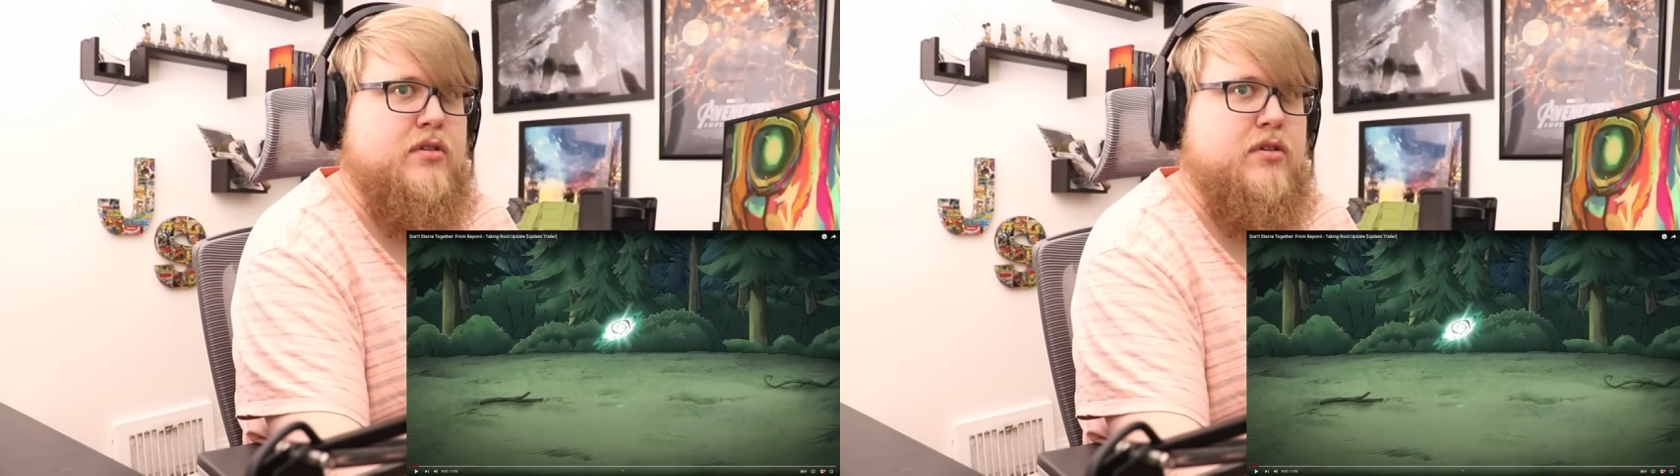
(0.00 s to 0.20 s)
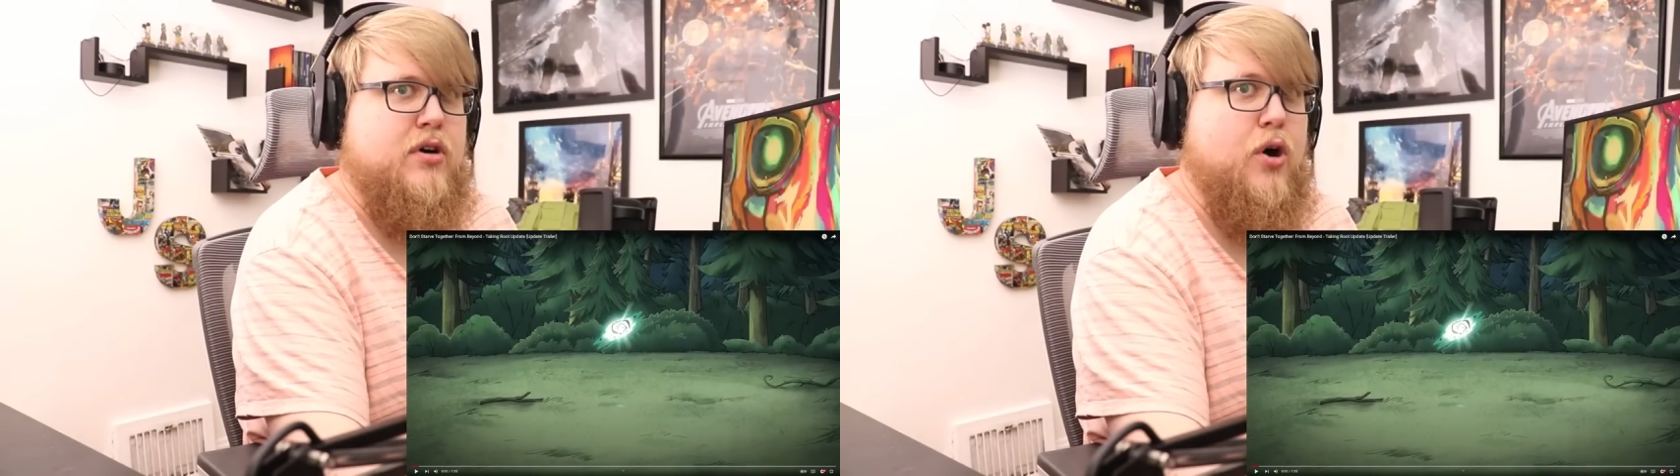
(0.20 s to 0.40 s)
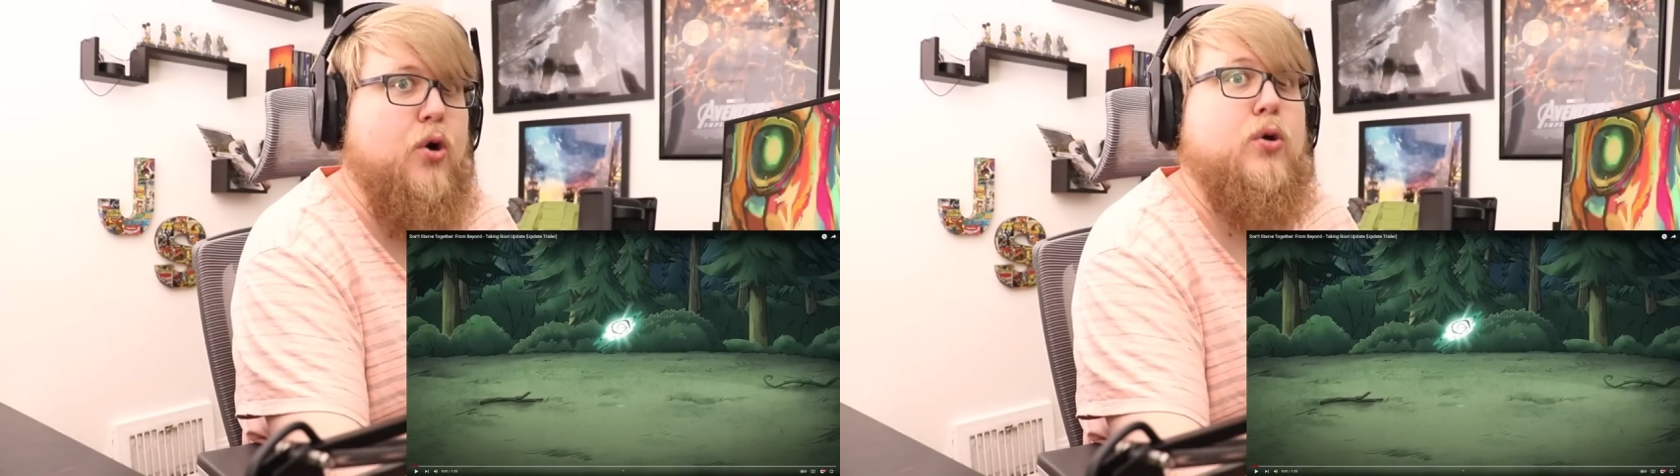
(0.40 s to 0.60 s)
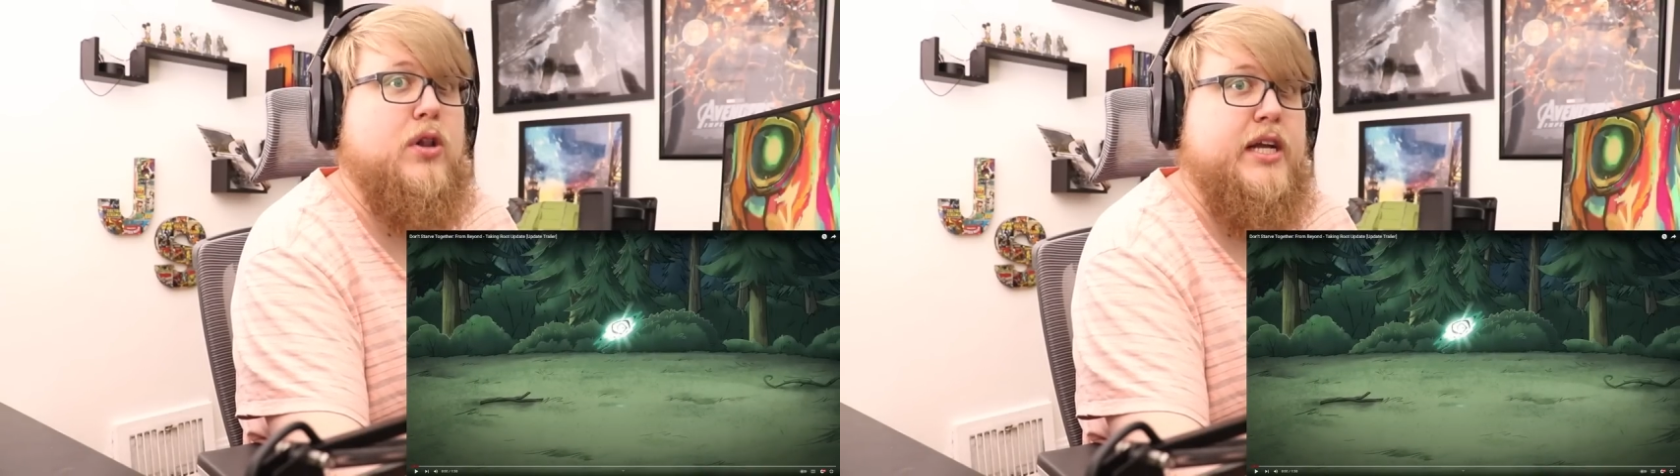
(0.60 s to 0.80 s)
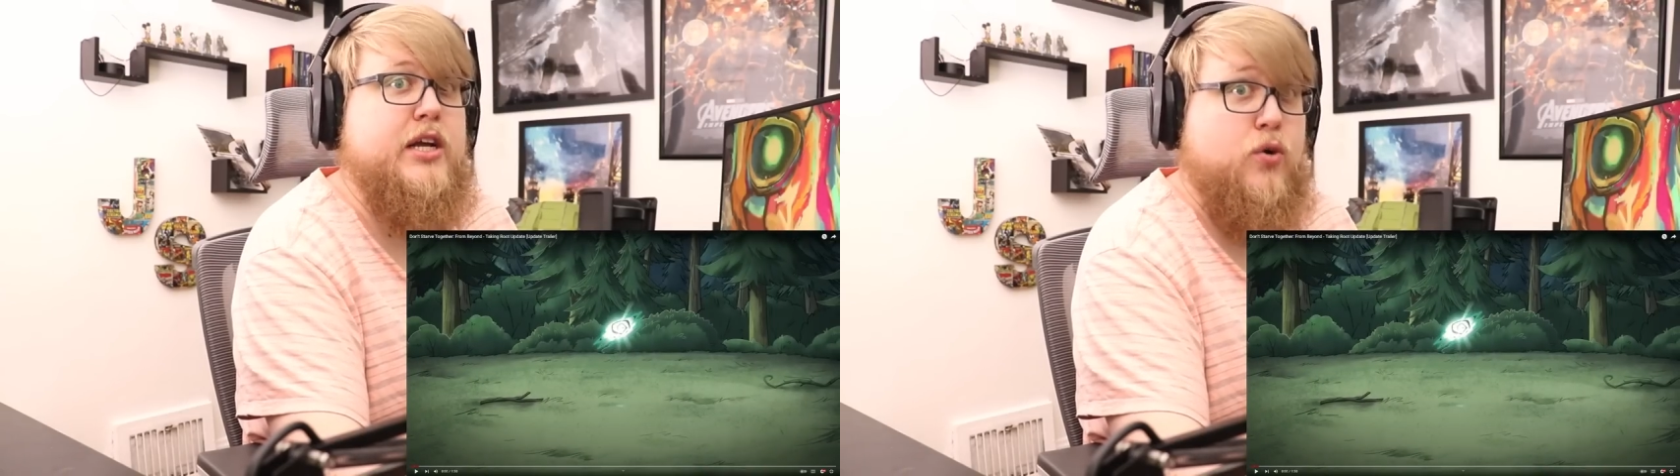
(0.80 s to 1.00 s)

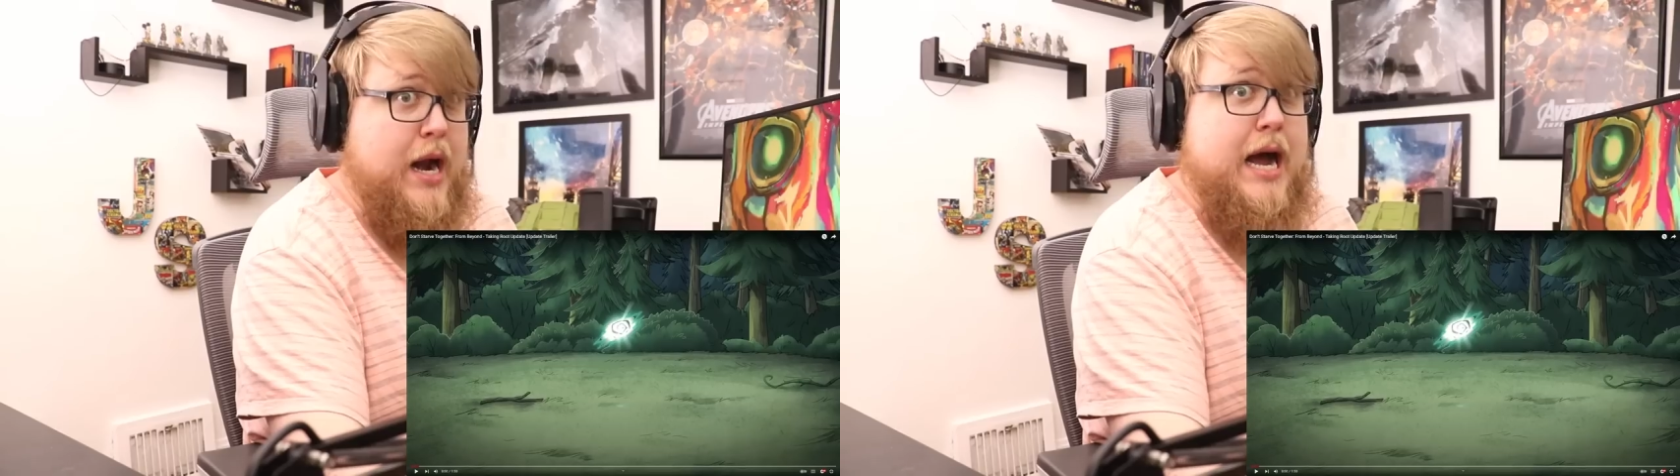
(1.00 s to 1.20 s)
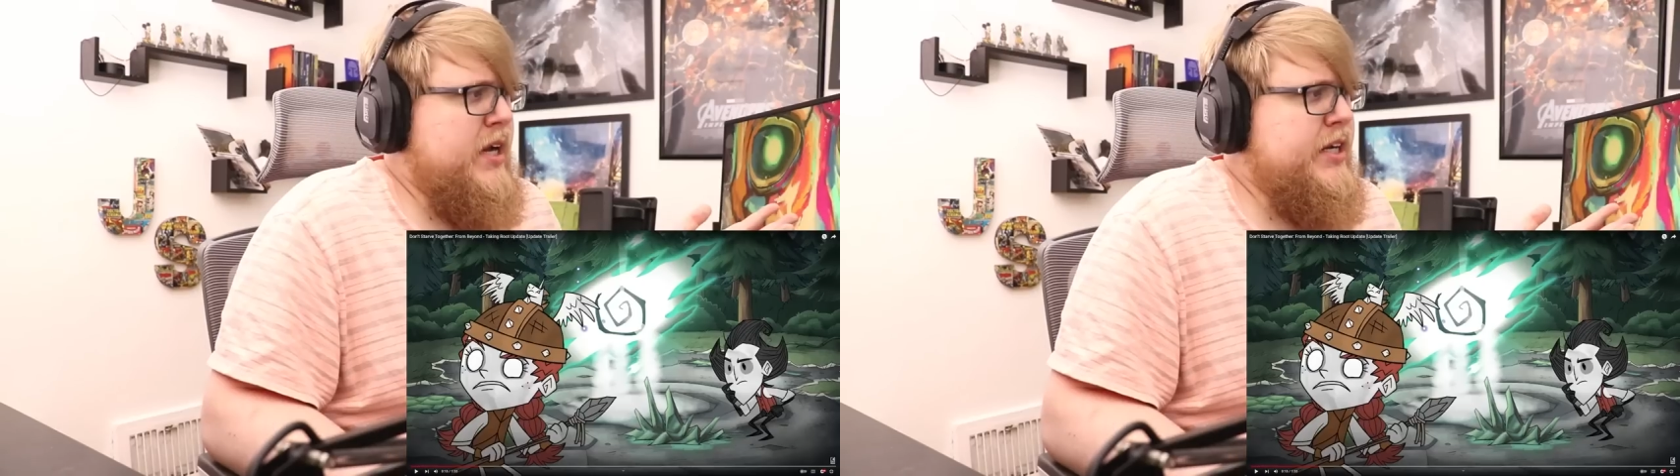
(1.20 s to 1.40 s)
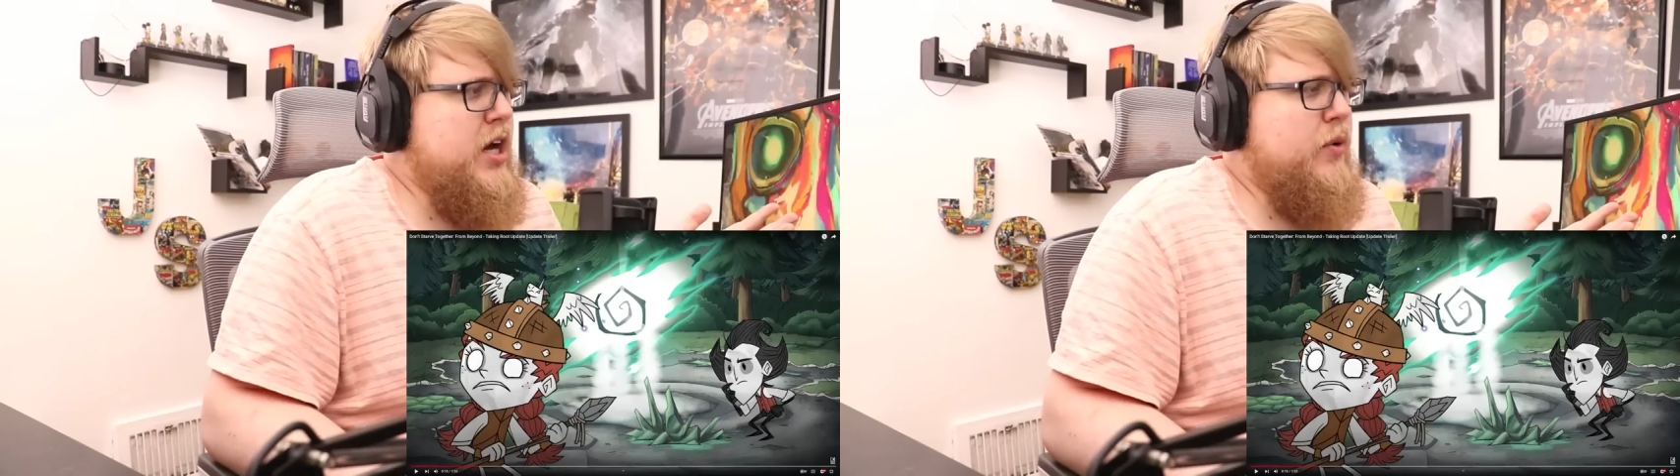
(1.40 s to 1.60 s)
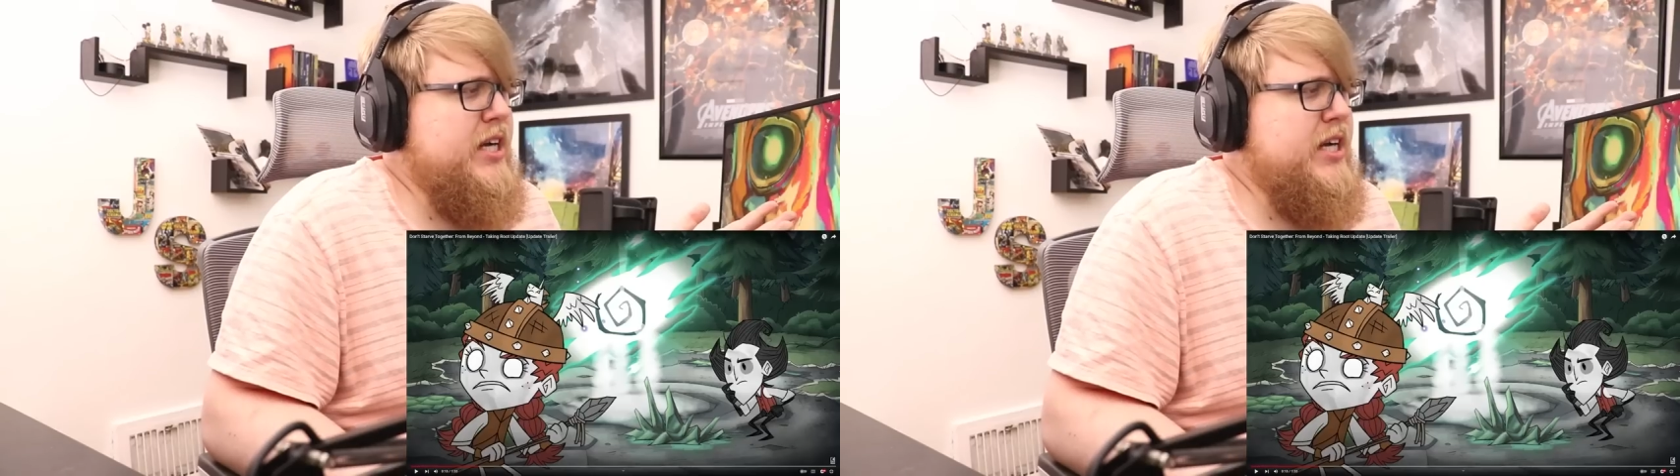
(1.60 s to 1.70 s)
Holy crap. You know,